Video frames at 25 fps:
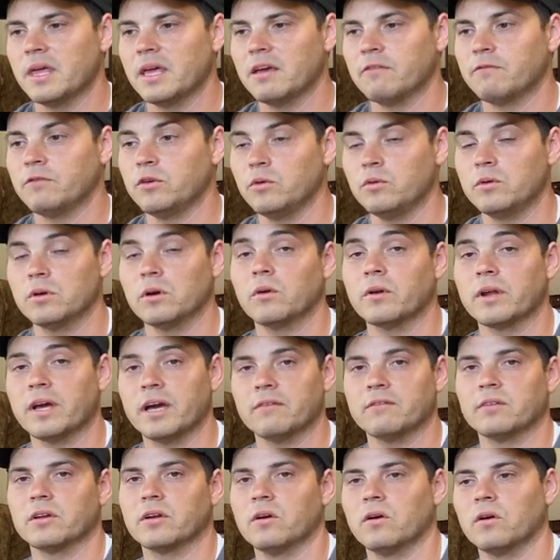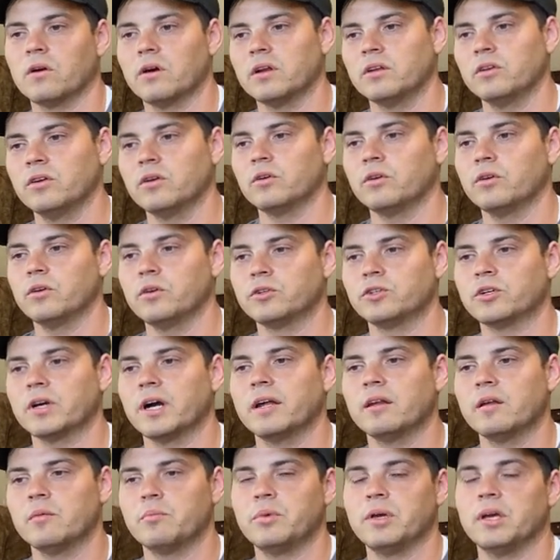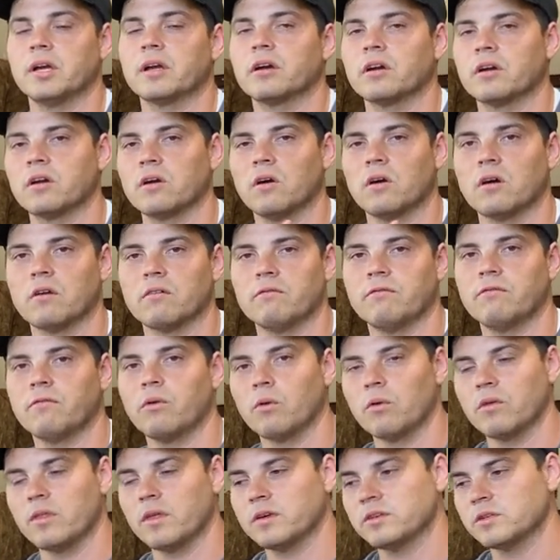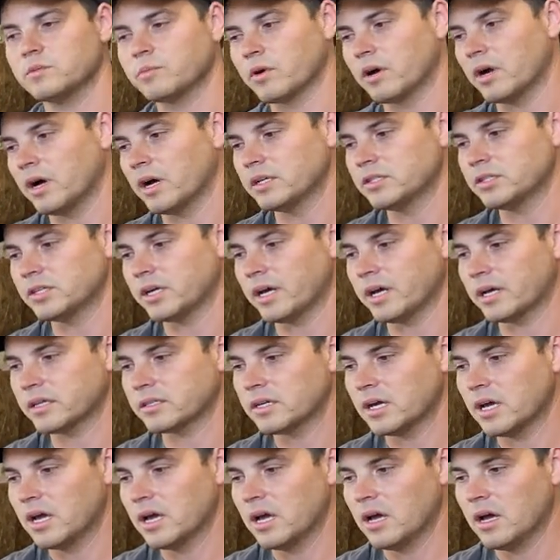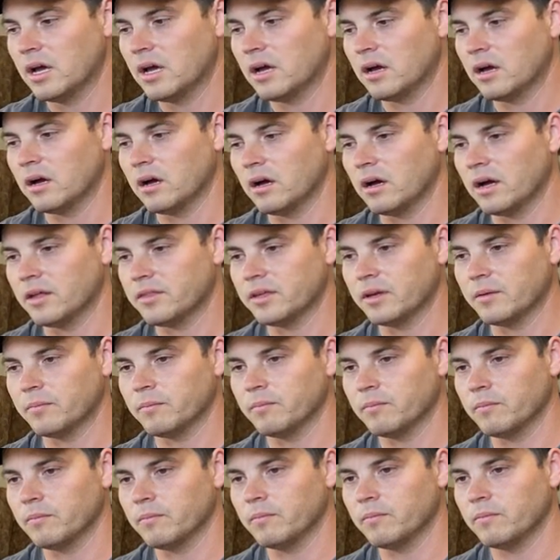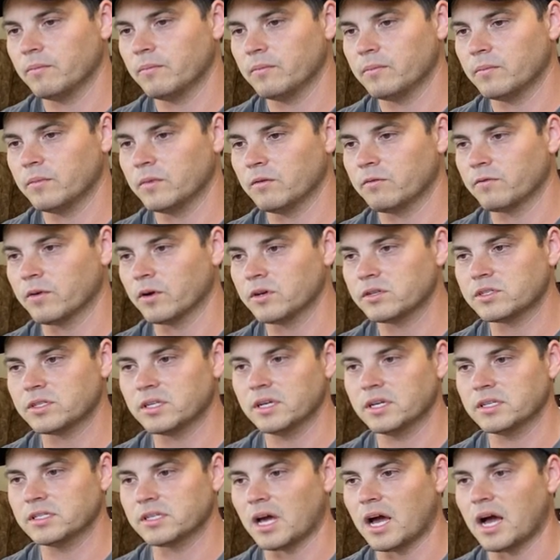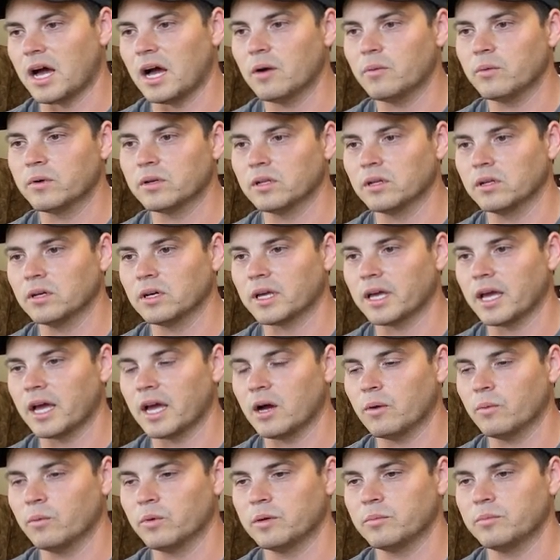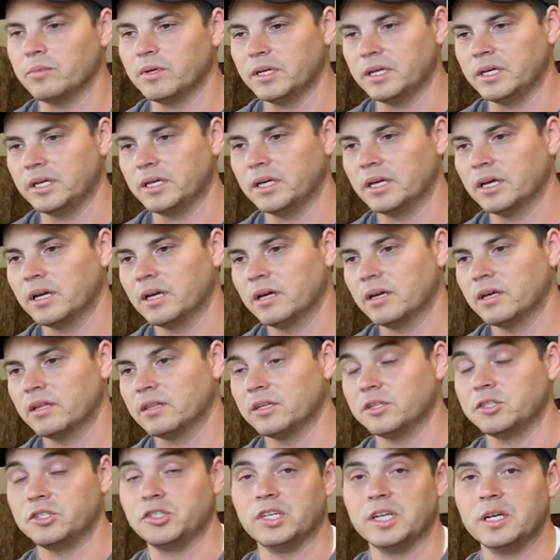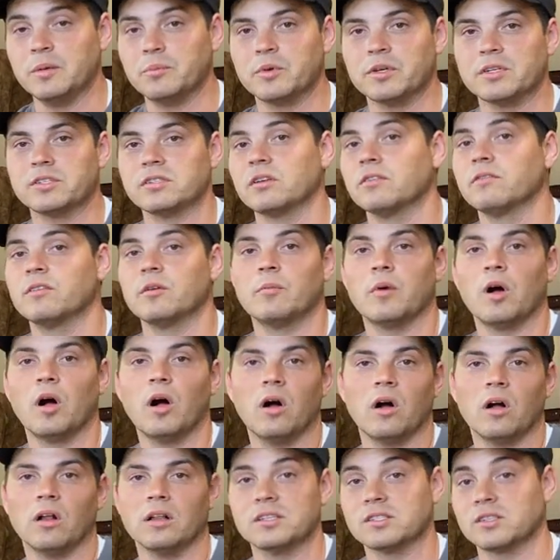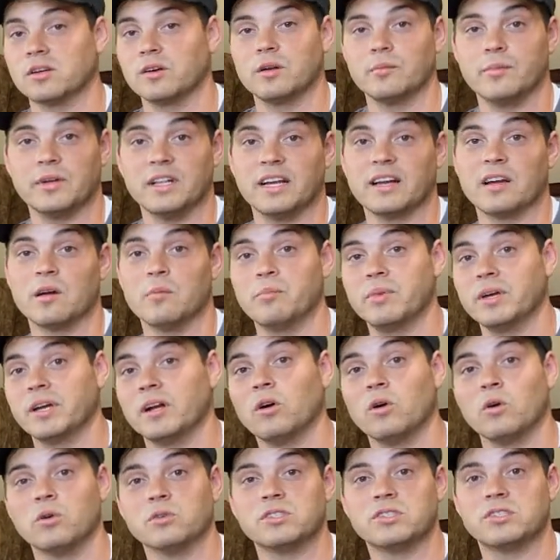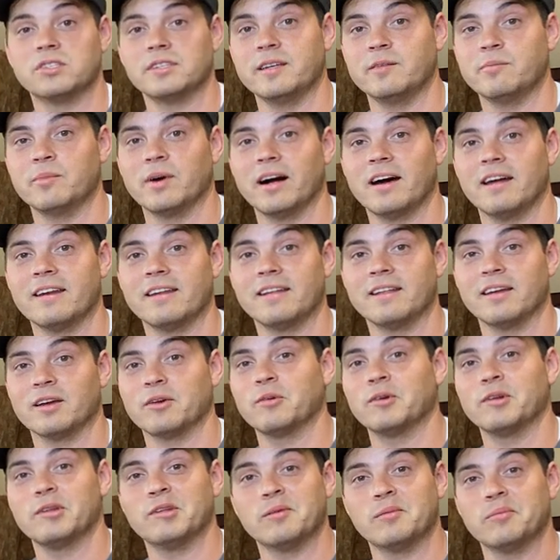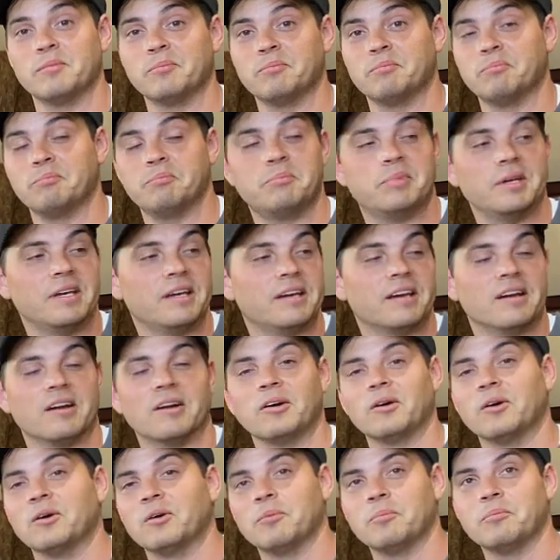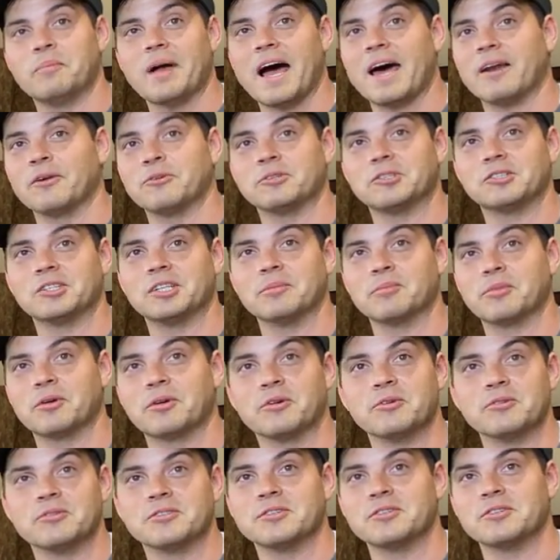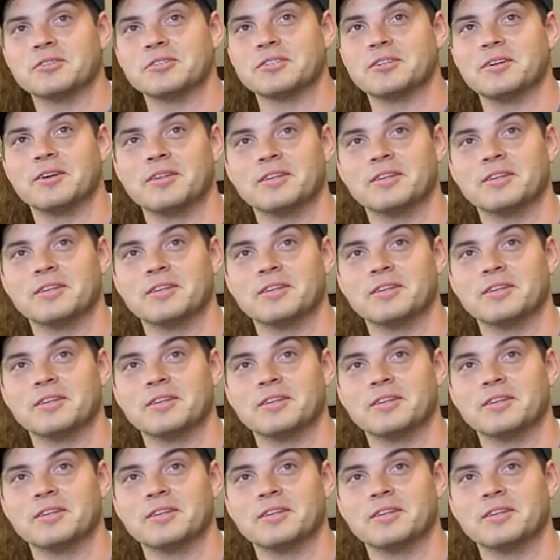If you don't have the car and you're trying to pick a car for this project, I think the first things I would look at would be the cheapest of them all is going to be like a big old C-body, like one of them big old battleship cruisers.